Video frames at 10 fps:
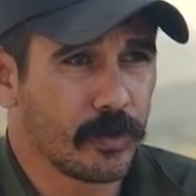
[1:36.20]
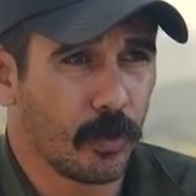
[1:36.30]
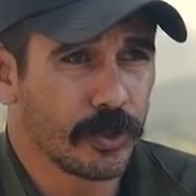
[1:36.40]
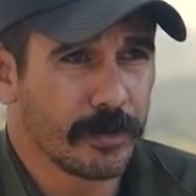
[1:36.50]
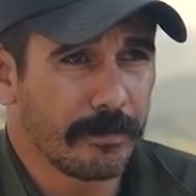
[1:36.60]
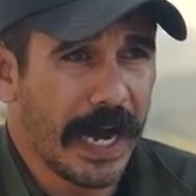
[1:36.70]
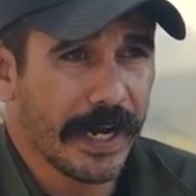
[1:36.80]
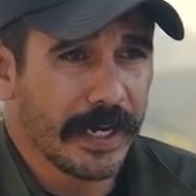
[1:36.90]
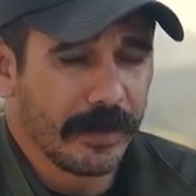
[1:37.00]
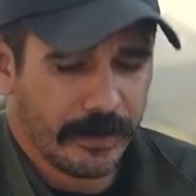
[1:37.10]
towards your
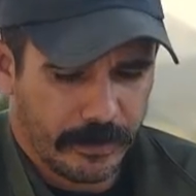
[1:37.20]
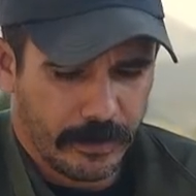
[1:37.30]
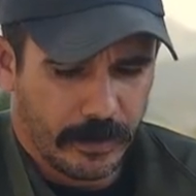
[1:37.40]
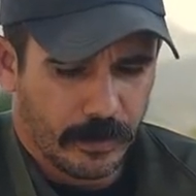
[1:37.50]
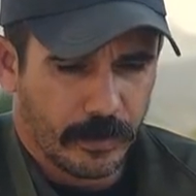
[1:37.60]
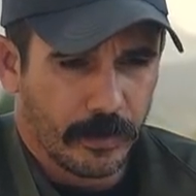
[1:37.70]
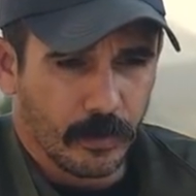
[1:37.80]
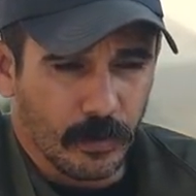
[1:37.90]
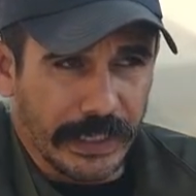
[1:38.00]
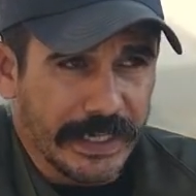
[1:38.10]
body,
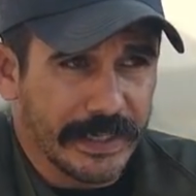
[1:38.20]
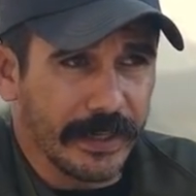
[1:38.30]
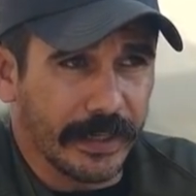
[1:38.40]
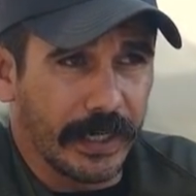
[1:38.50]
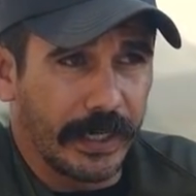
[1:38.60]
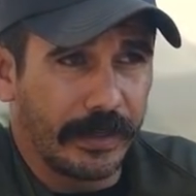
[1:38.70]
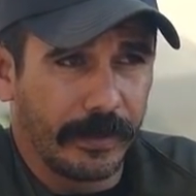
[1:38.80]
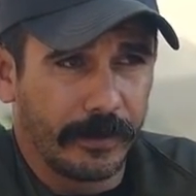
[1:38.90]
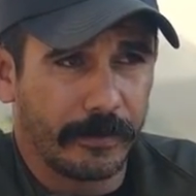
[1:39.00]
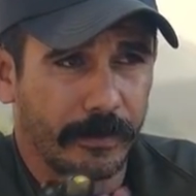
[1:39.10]
releasing the gun
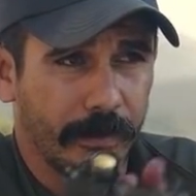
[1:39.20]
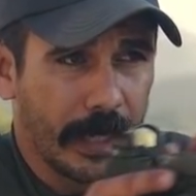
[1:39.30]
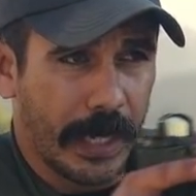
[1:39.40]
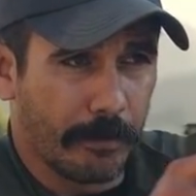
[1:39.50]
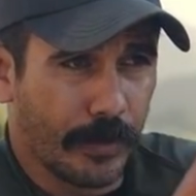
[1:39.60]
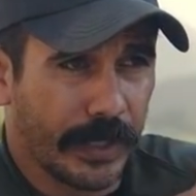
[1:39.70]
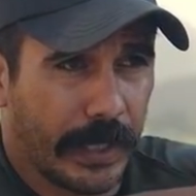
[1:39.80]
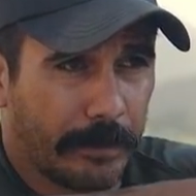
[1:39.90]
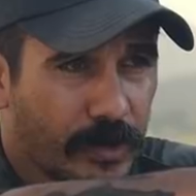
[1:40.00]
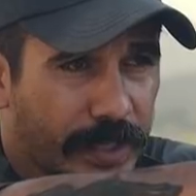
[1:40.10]
and bringing
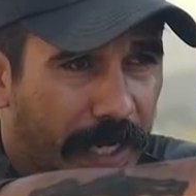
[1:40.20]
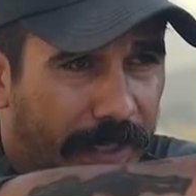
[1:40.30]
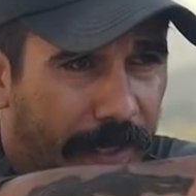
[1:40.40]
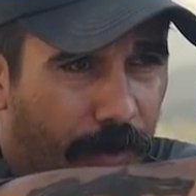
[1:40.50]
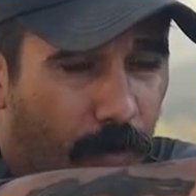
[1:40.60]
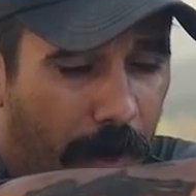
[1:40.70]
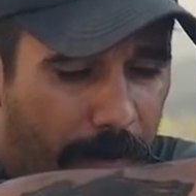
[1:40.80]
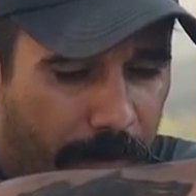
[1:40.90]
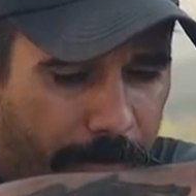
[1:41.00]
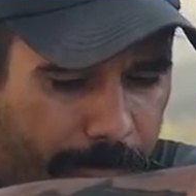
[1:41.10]
up your secondary
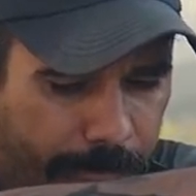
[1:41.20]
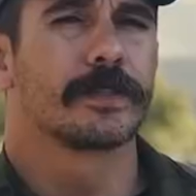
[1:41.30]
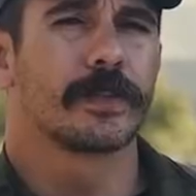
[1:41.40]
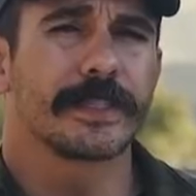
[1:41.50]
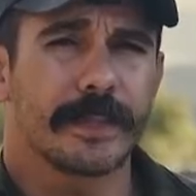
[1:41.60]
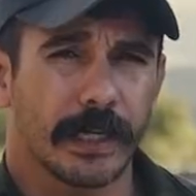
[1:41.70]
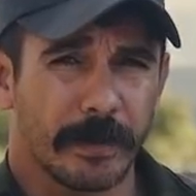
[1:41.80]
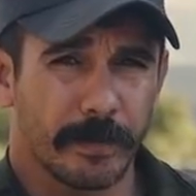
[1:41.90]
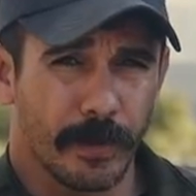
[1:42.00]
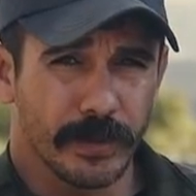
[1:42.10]
weapon. So let's talk
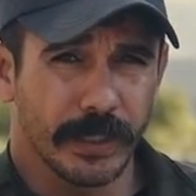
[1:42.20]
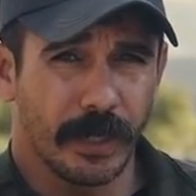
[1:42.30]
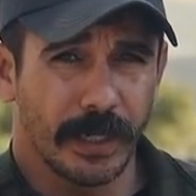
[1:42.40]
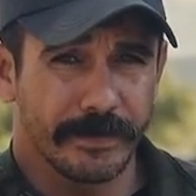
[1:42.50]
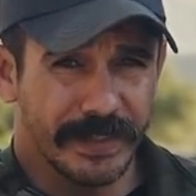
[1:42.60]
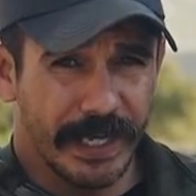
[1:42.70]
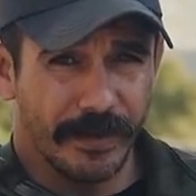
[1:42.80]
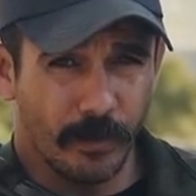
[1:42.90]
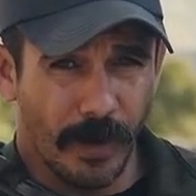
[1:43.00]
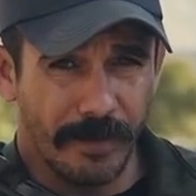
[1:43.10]
about the pros and cons of
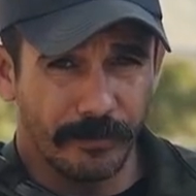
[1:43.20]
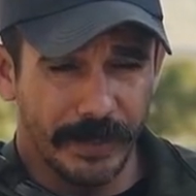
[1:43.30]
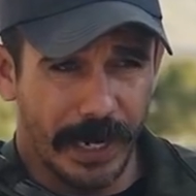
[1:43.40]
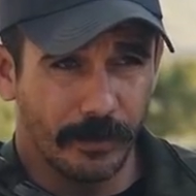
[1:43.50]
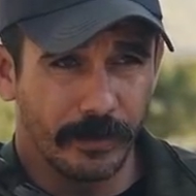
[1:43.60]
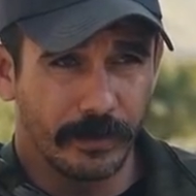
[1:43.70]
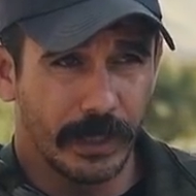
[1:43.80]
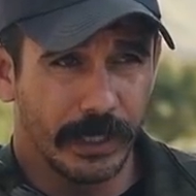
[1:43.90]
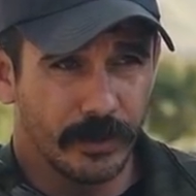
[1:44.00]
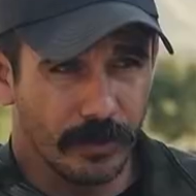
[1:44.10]
setting the rifle down
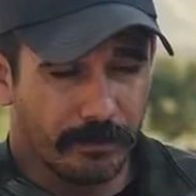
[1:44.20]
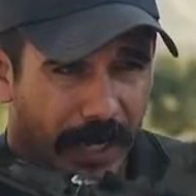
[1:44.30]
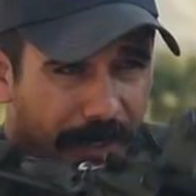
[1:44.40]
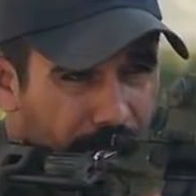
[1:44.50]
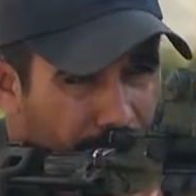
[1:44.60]
to your body.